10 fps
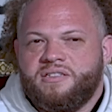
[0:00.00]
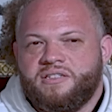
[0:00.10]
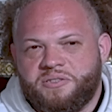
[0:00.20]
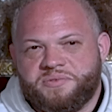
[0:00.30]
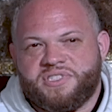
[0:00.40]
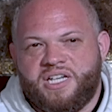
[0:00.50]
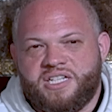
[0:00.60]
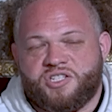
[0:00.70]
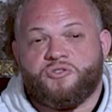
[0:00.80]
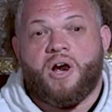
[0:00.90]
You know what I'm saying?
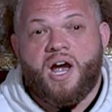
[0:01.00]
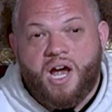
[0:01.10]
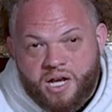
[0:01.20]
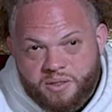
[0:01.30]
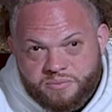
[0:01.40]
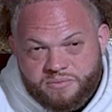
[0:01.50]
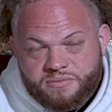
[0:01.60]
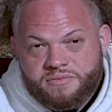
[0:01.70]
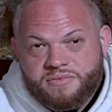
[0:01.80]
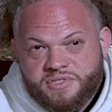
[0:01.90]
Subscribe.
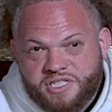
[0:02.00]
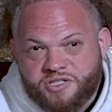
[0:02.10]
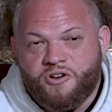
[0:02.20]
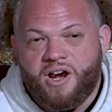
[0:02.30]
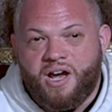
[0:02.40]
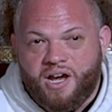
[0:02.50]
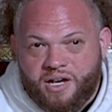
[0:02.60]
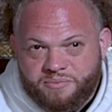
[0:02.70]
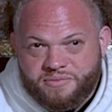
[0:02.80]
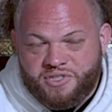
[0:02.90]
Straight Subscribe.
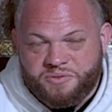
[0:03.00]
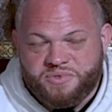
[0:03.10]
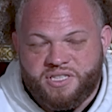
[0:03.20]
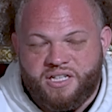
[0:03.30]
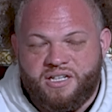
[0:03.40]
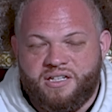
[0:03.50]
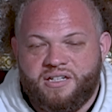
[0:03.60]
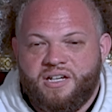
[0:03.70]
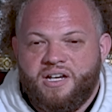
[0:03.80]
Up. You know what I'm saying?